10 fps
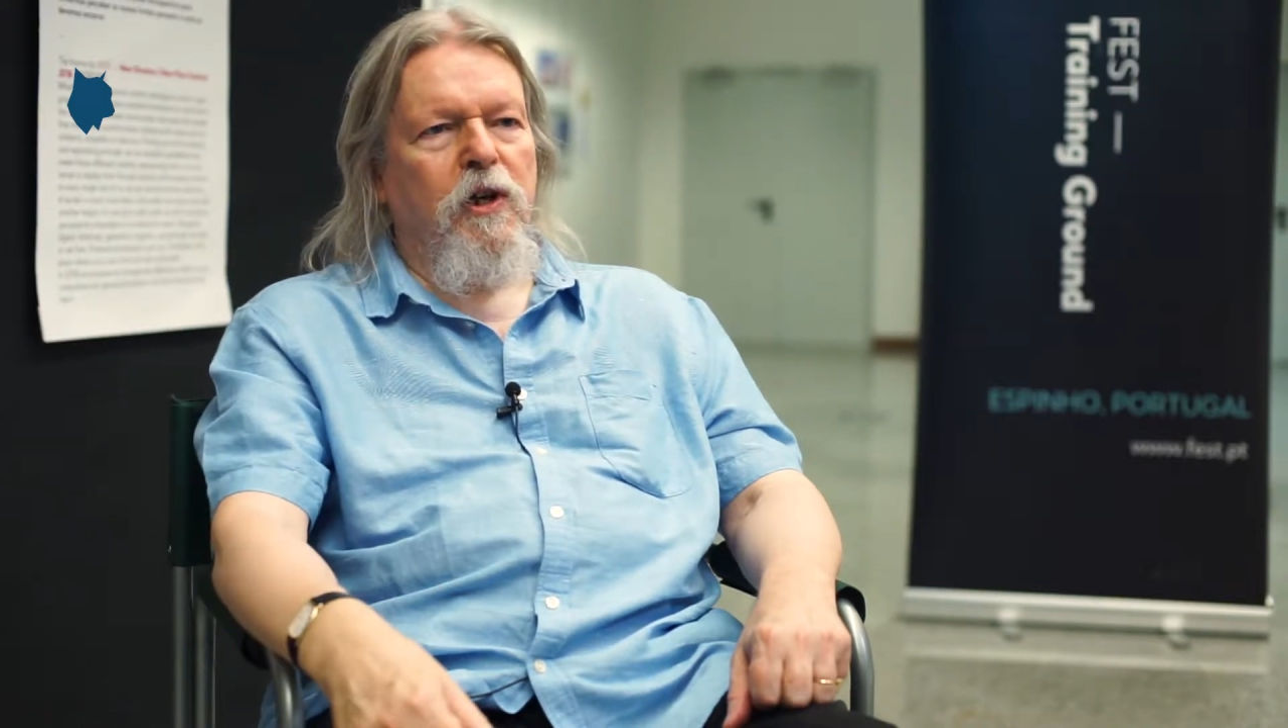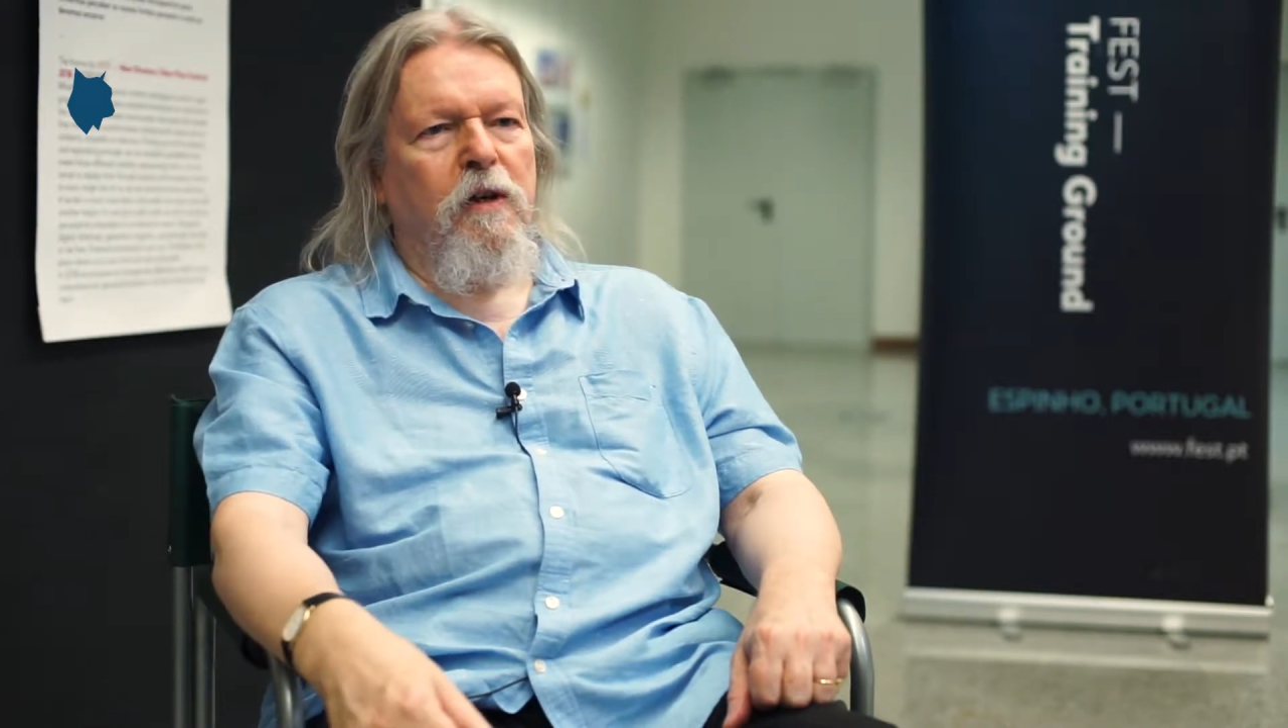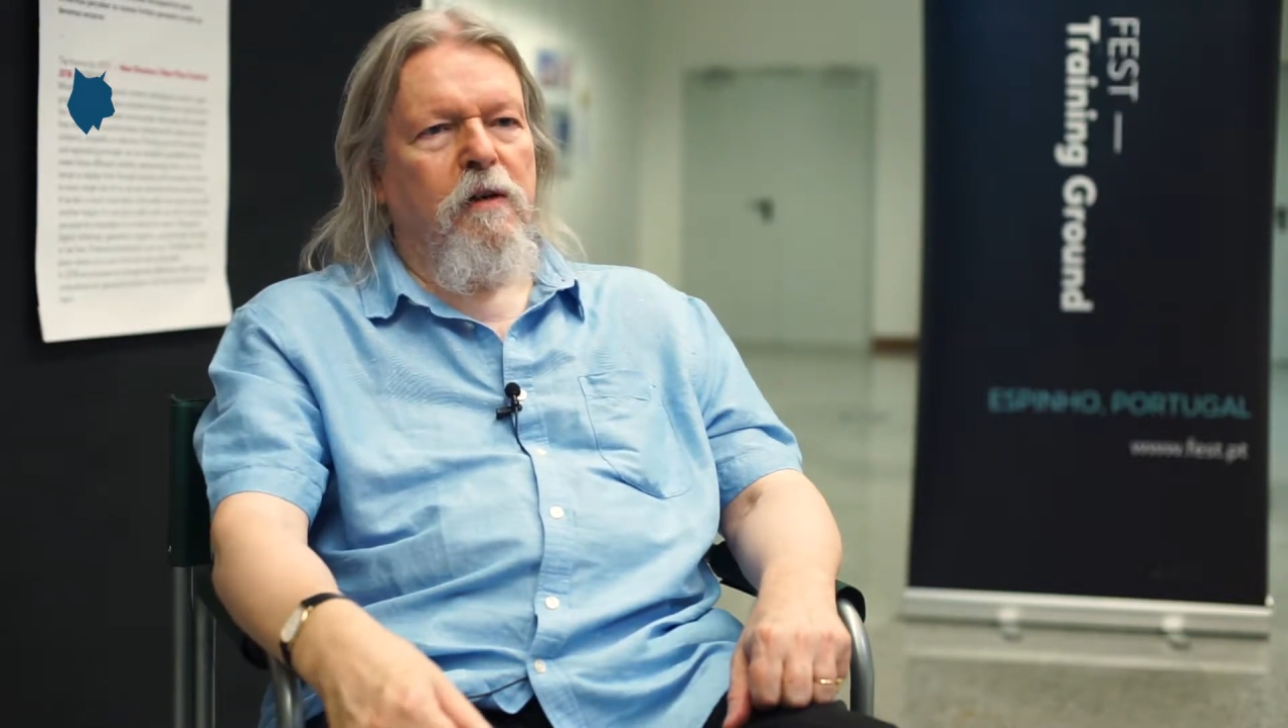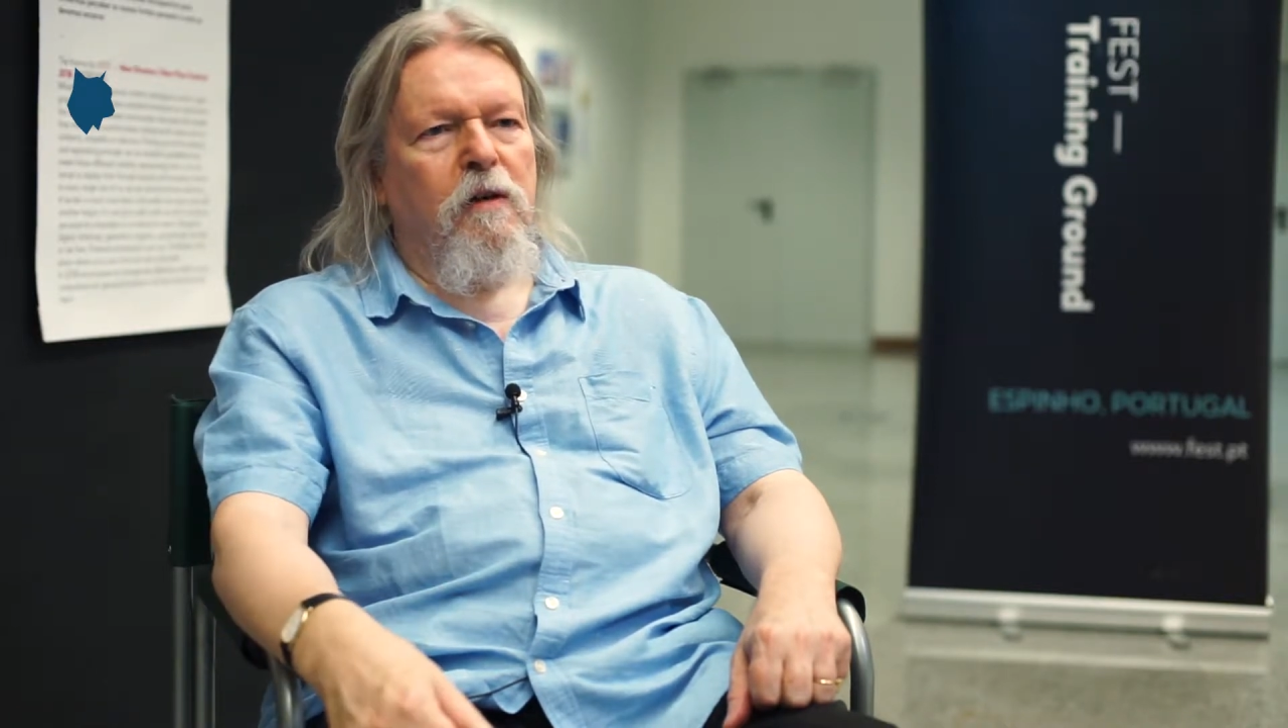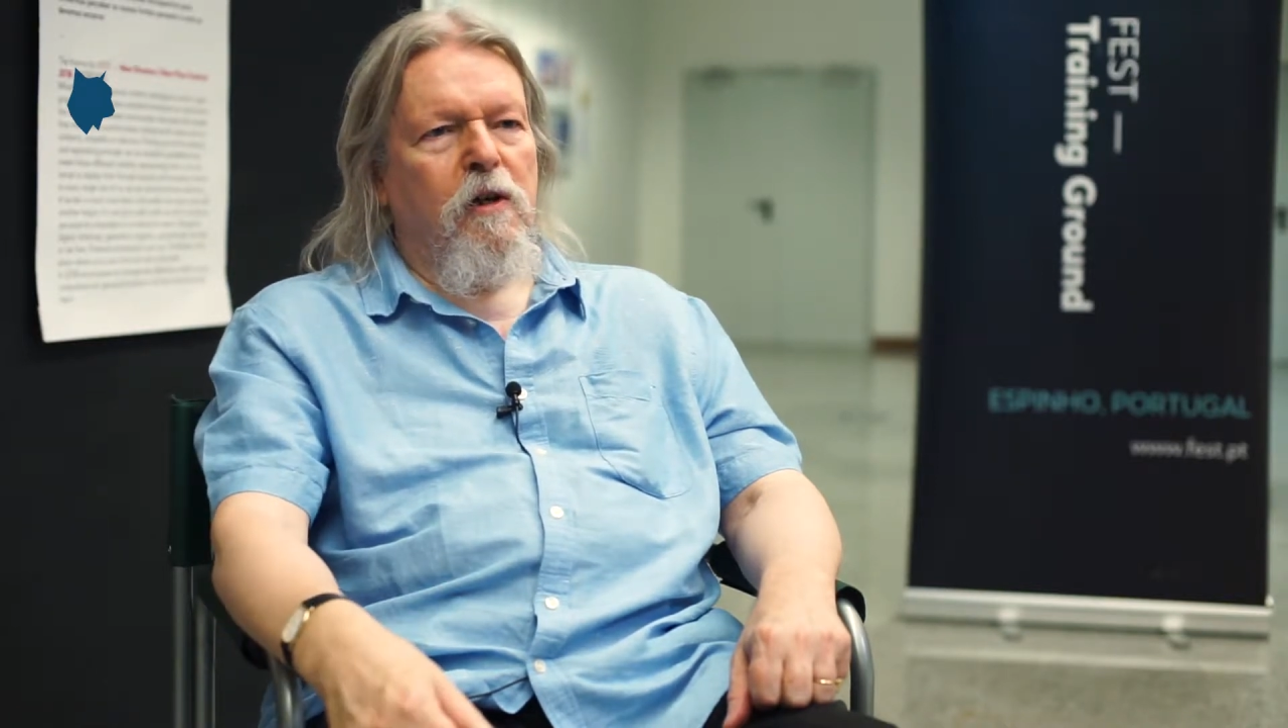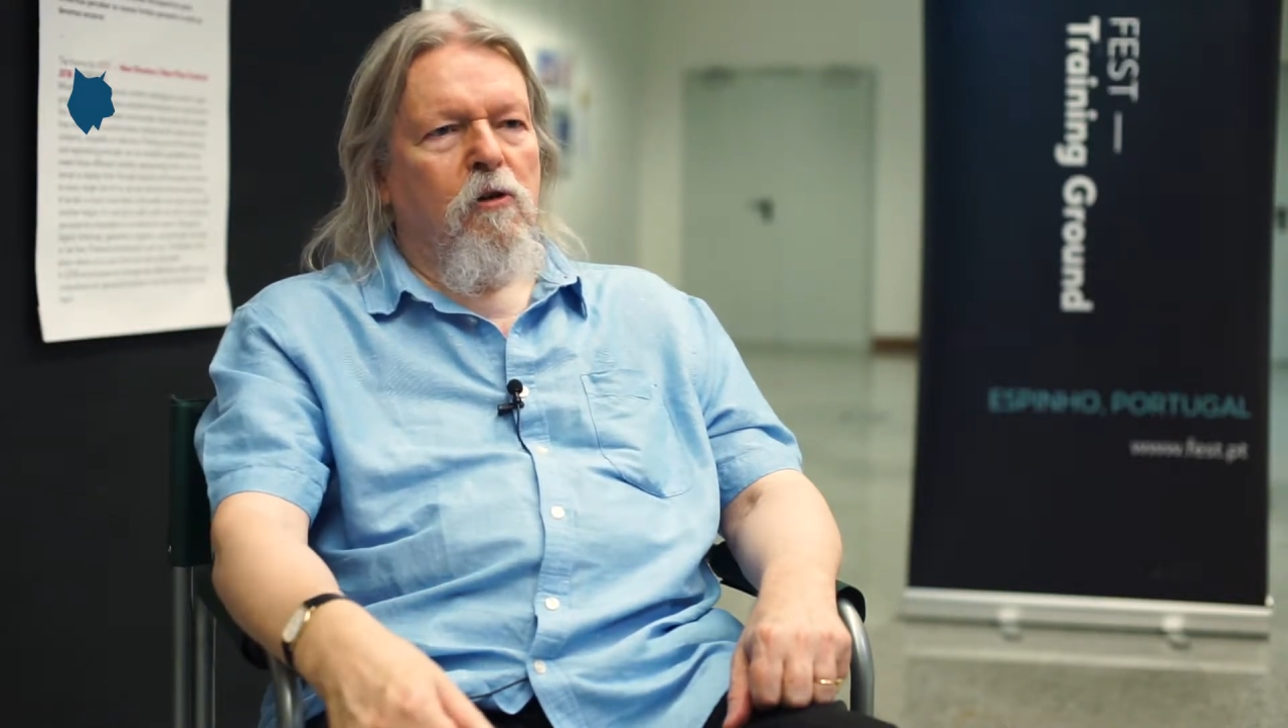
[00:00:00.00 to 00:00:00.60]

and